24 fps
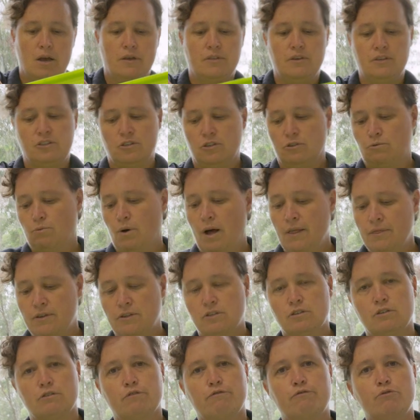This is one,
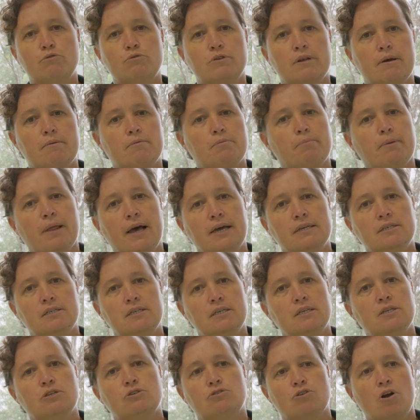this is a full depth
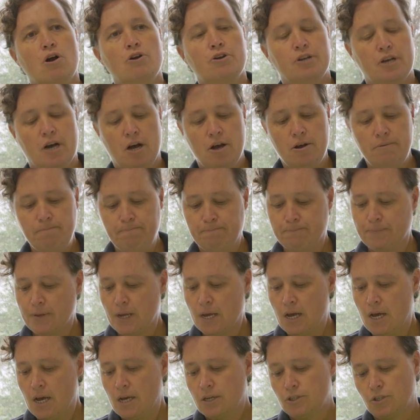plastic drone comb.
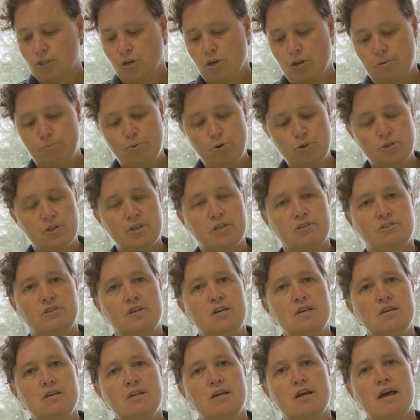So you put this
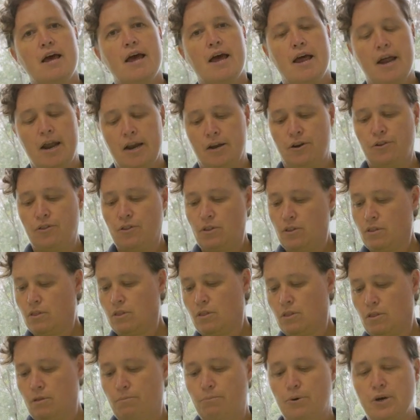in and
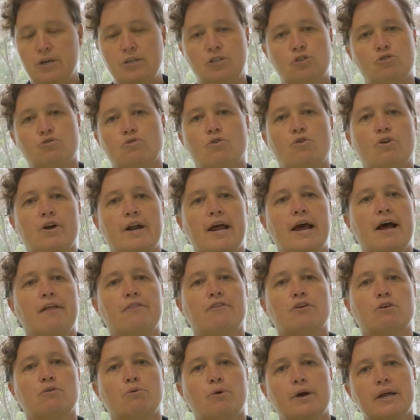the bees draw it out,
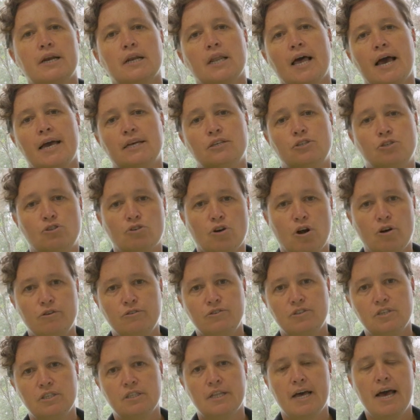the queen lays
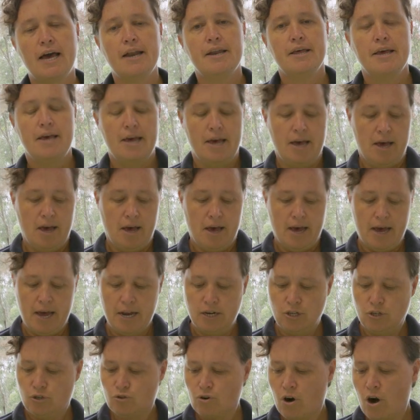drones in that,
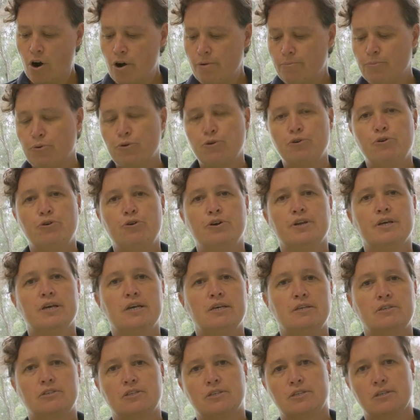and drone brood
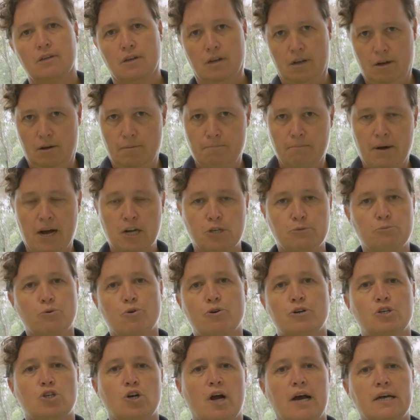is much
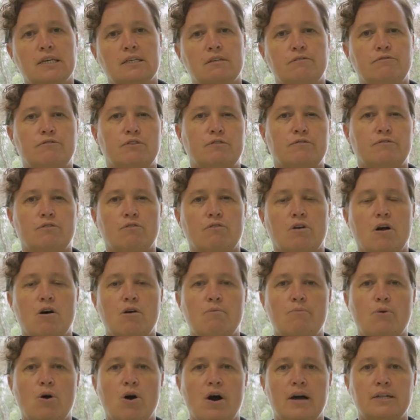more attractive to Varroa
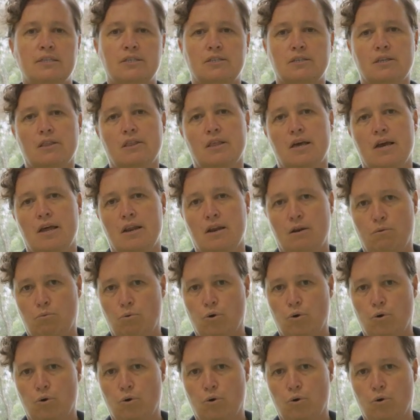mites than